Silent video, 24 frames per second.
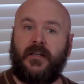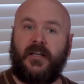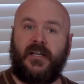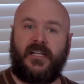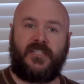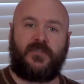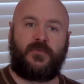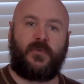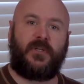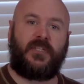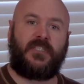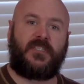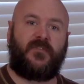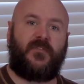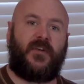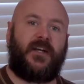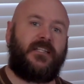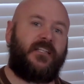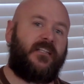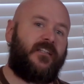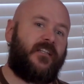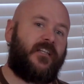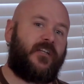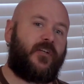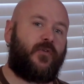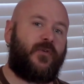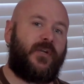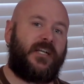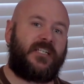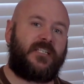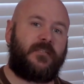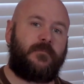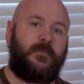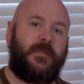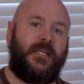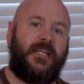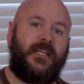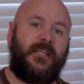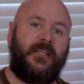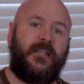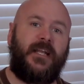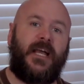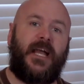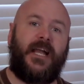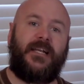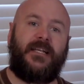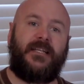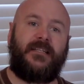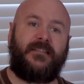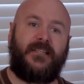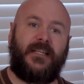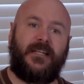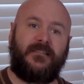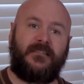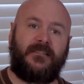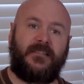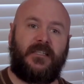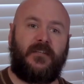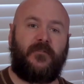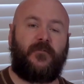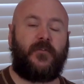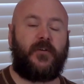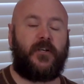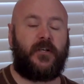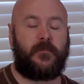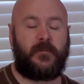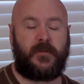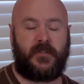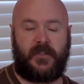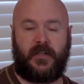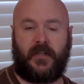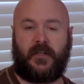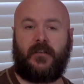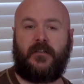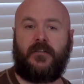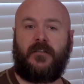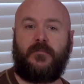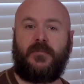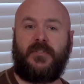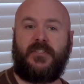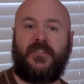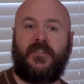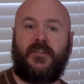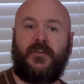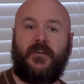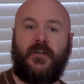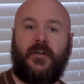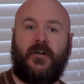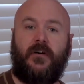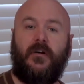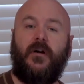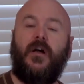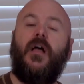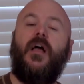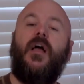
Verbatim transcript: as well as finding the correct speed and intensity for your particular material.